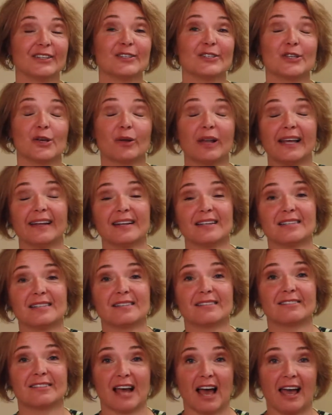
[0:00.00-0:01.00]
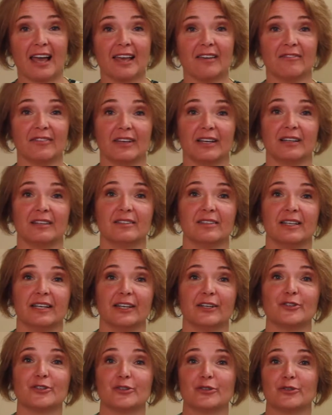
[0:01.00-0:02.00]
So let us dive
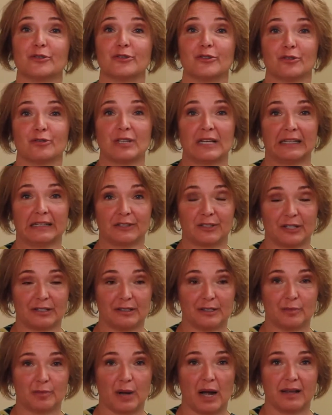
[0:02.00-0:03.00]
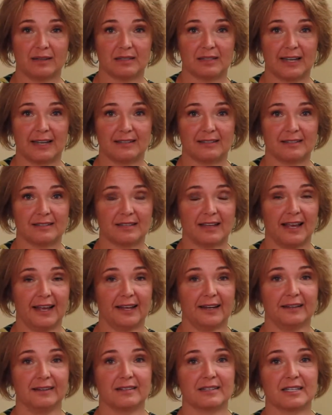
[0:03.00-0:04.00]
into the due diligence process,
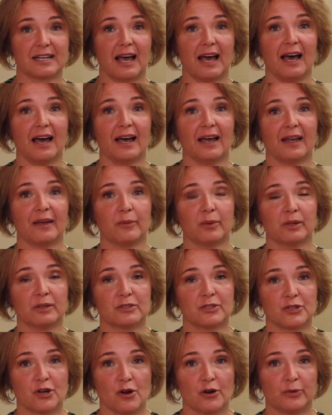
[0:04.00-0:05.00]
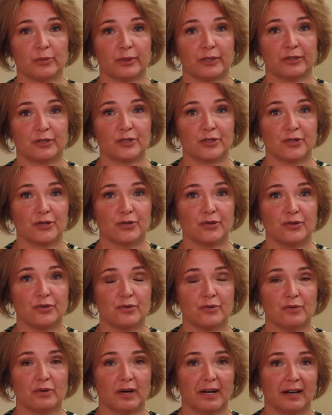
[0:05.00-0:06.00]
and I will start with
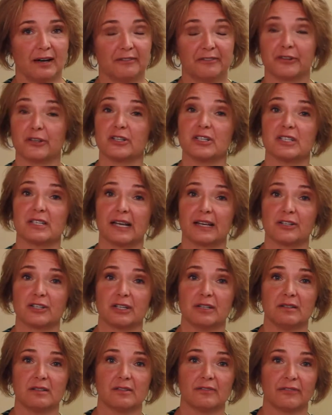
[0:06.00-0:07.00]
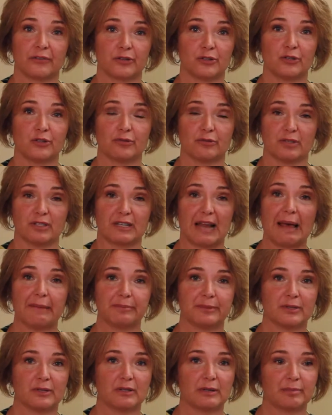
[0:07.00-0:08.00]
two first two
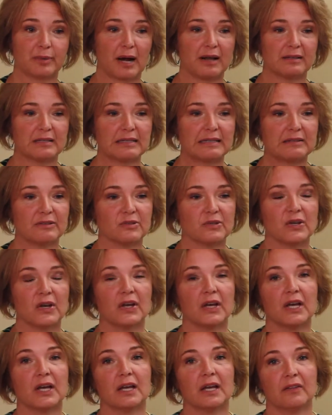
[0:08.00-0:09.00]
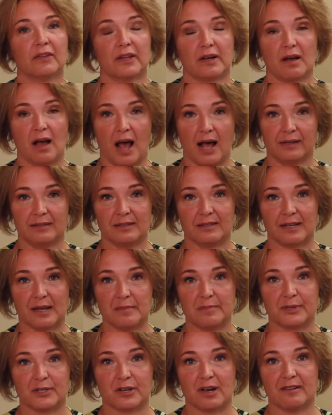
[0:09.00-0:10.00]
steps in the process, the
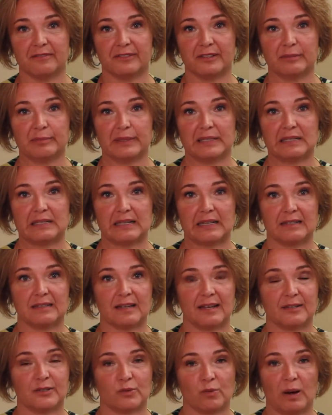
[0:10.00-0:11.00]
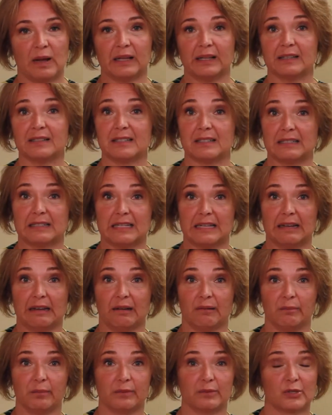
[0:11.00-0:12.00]
concept of the business as well as the
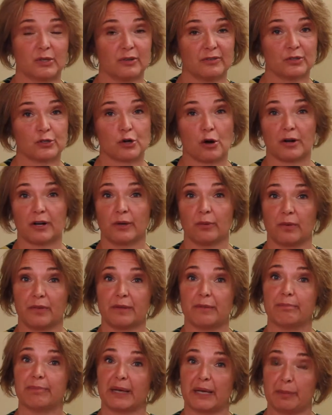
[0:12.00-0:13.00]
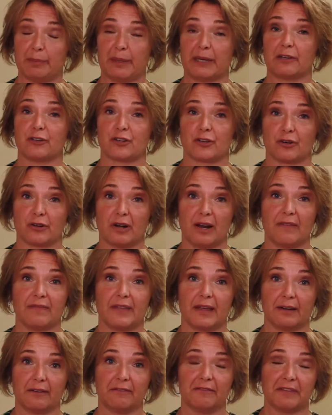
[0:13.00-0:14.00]
team, sort of starting with the big picture and
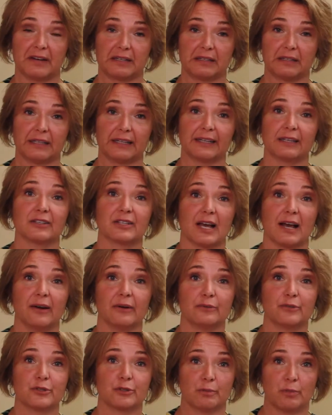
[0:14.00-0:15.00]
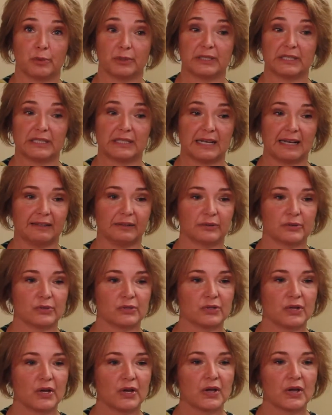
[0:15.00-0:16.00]
then funneling down to more
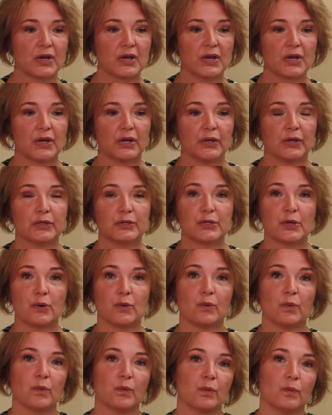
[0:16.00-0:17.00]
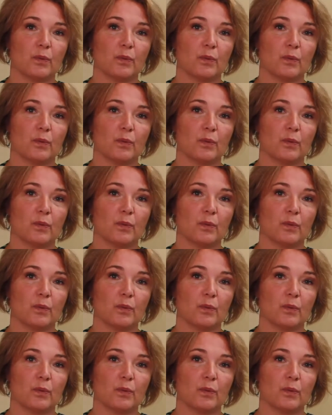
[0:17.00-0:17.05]
details. So